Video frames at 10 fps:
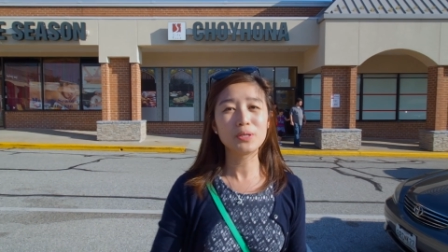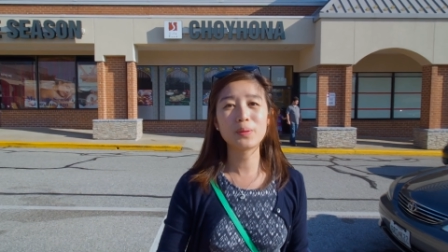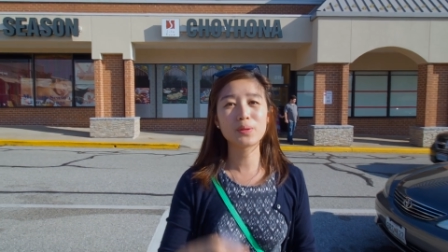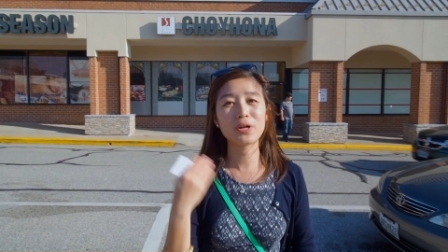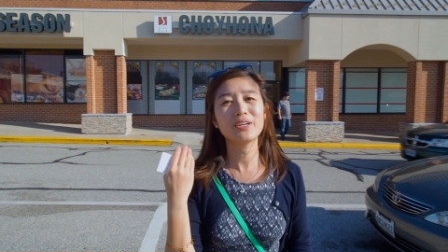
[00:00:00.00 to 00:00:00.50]

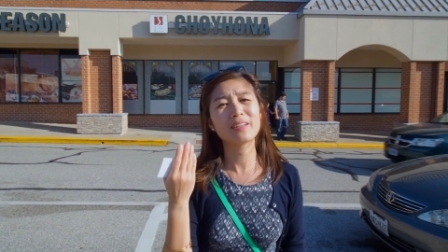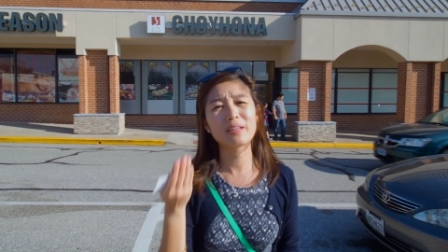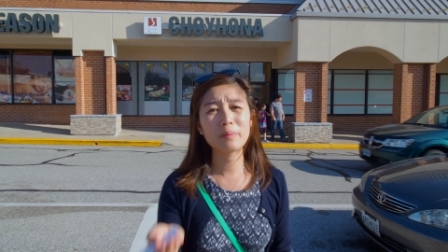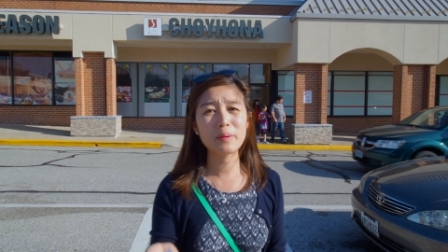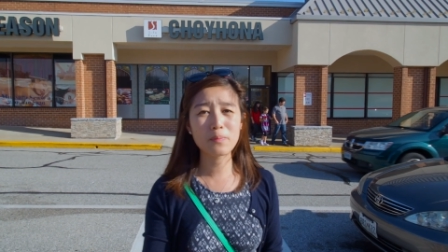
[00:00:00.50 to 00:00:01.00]
you'll learn a
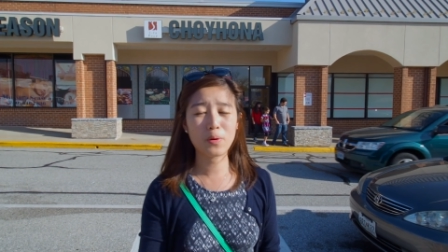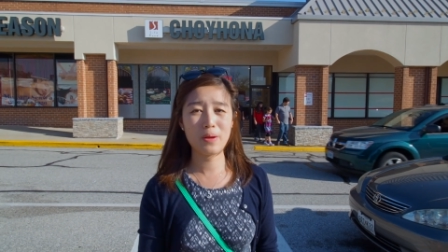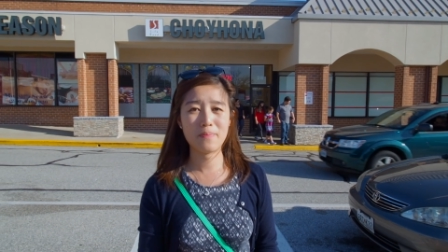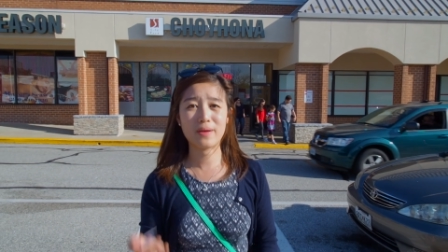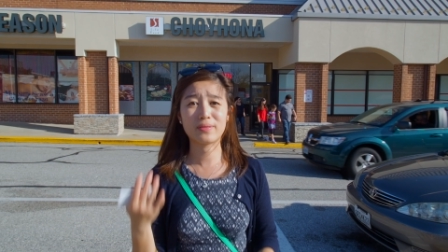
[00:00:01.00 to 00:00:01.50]
little bit more
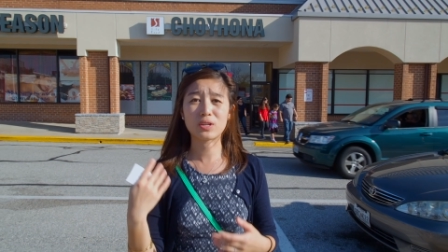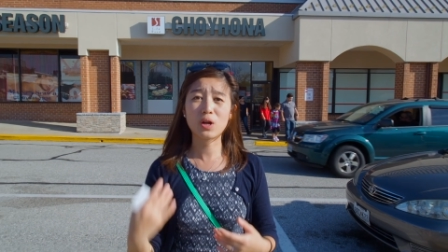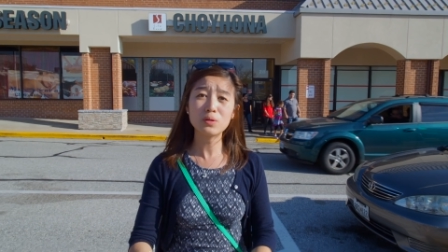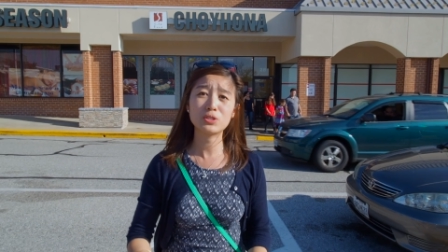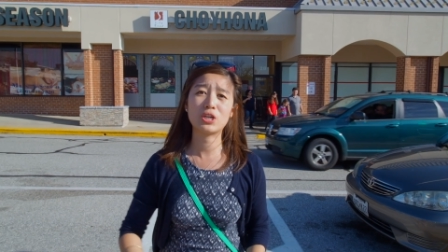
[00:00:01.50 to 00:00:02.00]
about the
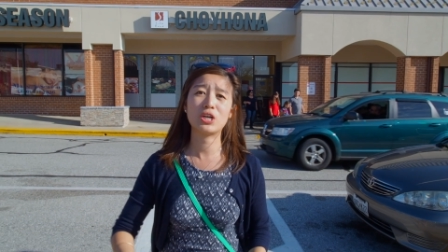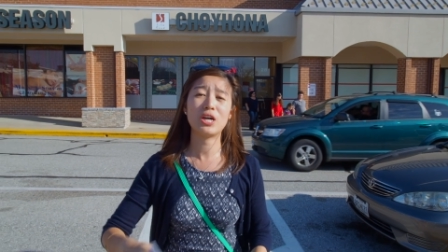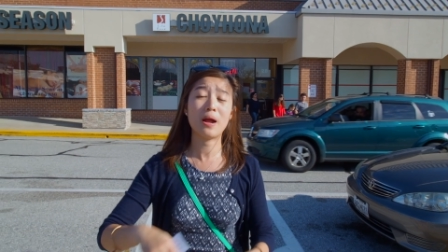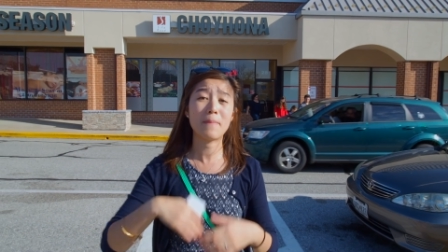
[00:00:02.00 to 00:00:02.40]
culture,